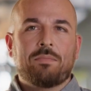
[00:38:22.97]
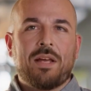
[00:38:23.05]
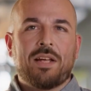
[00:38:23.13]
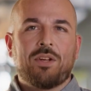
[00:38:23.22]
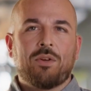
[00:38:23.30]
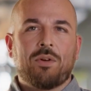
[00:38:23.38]

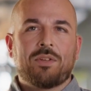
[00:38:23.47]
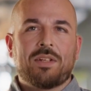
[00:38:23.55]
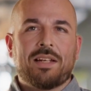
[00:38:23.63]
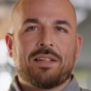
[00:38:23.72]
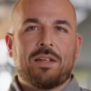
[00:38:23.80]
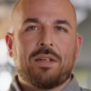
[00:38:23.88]
make sure to
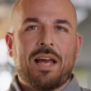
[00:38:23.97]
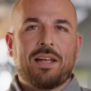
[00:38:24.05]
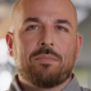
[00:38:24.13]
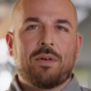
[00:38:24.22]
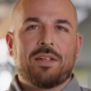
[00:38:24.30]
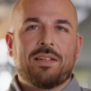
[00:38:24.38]
hit the
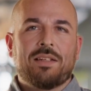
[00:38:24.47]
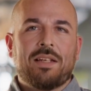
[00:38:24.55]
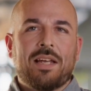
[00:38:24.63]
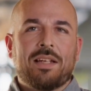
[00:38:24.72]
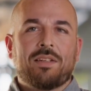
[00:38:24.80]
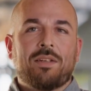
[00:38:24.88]
like button
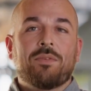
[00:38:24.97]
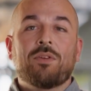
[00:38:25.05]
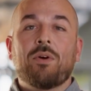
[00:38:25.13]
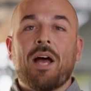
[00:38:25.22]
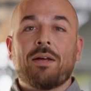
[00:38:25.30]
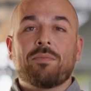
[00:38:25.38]
and
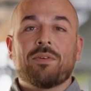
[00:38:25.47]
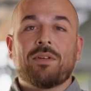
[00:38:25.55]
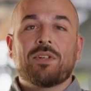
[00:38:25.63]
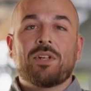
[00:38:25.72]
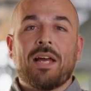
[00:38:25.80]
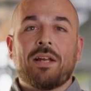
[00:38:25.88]
subscribe to
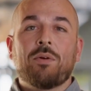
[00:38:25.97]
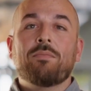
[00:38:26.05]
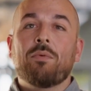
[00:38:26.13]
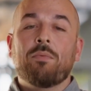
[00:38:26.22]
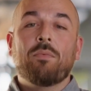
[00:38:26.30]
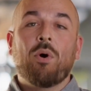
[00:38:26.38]
the channel
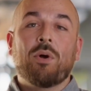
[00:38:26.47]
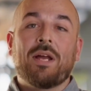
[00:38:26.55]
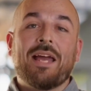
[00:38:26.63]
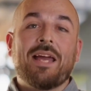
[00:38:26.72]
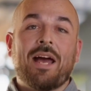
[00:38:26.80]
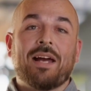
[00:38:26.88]
for more
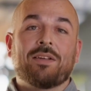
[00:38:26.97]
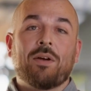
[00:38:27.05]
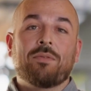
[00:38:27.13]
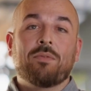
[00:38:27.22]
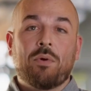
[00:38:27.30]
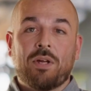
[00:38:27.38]
AI
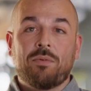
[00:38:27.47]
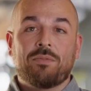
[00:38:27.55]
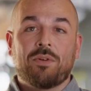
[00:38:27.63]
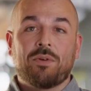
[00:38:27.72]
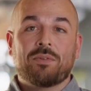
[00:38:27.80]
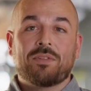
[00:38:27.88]
software
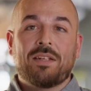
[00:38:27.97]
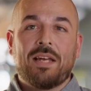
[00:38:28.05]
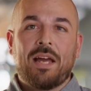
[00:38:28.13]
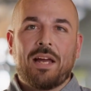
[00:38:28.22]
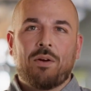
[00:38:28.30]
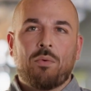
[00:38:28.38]
reviews
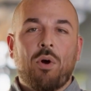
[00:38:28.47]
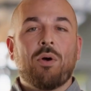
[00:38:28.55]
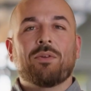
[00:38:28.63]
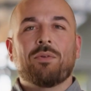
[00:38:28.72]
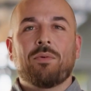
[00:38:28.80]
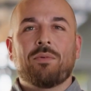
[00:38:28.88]
and
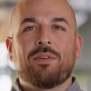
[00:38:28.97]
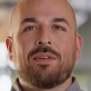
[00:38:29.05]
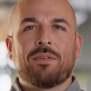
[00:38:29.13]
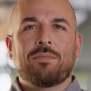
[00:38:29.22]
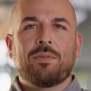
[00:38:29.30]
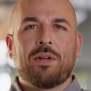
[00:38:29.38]
walkthroughs.
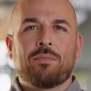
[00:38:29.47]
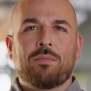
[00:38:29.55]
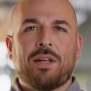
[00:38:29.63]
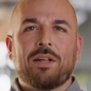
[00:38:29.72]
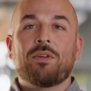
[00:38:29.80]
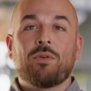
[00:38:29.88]
Feel
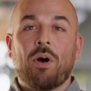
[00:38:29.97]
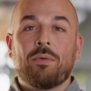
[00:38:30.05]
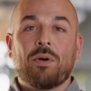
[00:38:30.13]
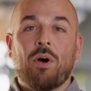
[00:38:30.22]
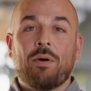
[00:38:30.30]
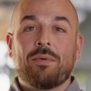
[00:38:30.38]
free to
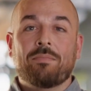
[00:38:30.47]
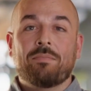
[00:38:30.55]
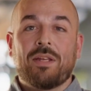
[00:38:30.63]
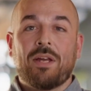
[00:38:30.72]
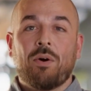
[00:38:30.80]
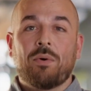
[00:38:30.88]
drop a comment
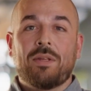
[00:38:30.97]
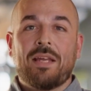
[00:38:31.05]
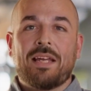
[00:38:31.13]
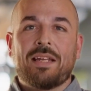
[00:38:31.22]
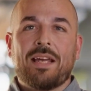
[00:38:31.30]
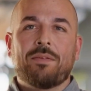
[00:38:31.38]
below
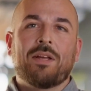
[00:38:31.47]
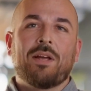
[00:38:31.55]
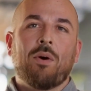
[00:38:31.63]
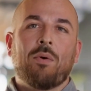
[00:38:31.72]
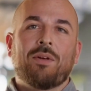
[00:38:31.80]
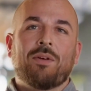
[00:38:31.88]
and let me
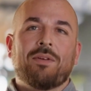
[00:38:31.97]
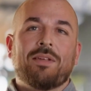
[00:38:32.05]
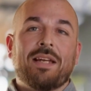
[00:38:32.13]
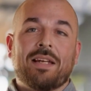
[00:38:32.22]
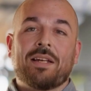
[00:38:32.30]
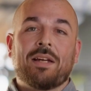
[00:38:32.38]
know what you
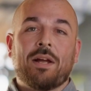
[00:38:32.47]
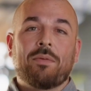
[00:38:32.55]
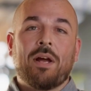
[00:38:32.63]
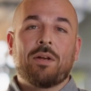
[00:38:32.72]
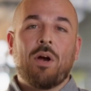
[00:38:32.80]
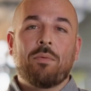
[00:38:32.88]
think
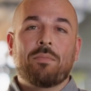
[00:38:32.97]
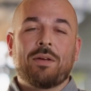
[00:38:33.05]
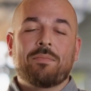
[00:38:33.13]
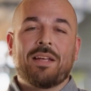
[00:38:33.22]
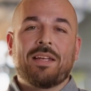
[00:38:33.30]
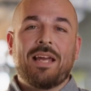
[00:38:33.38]
about
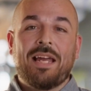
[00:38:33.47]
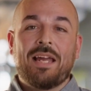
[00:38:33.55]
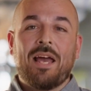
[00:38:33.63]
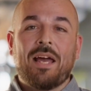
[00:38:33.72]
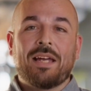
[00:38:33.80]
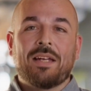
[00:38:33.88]
OmniMint
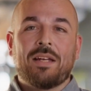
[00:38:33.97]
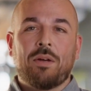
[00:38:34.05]
AI